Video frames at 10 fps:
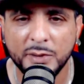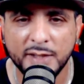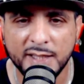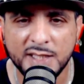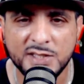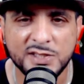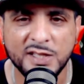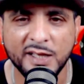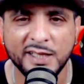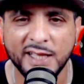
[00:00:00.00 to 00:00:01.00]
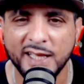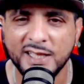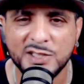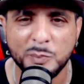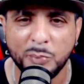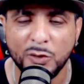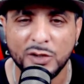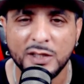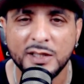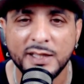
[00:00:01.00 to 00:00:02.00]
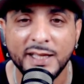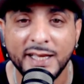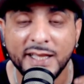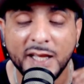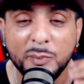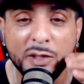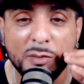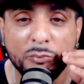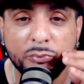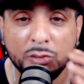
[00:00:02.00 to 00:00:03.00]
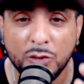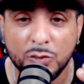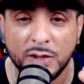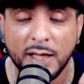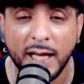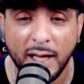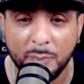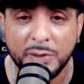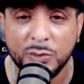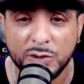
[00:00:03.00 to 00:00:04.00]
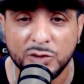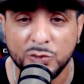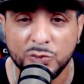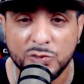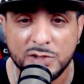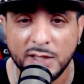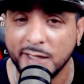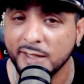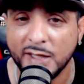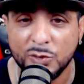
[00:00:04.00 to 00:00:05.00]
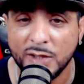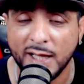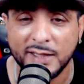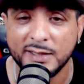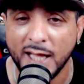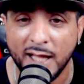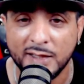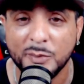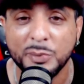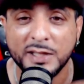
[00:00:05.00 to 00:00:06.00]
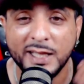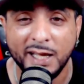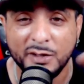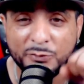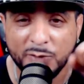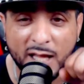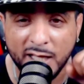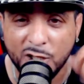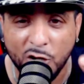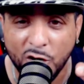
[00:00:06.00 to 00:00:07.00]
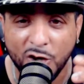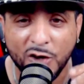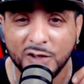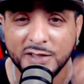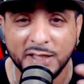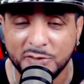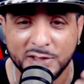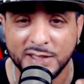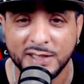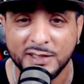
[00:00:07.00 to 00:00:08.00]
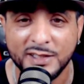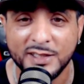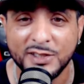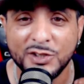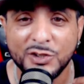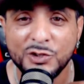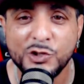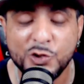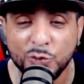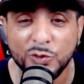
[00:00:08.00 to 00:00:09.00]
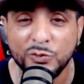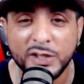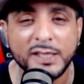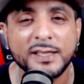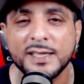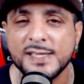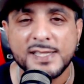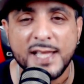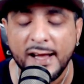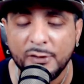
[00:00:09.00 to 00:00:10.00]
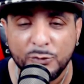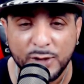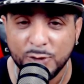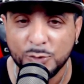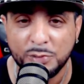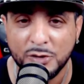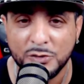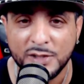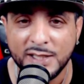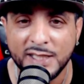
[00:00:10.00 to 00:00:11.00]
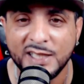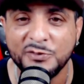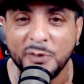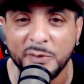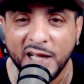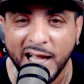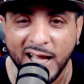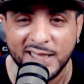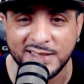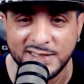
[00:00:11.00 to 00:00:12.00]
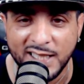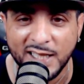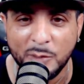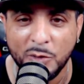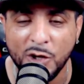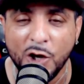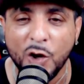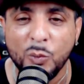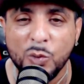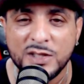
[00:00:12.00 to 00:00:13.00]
But then he's stunting like he's a baller and they be broke. I be with dudes and they don't got a dollar, but they got a fly car, everything. Jewelry is not real, bro. It's from the Coliseum on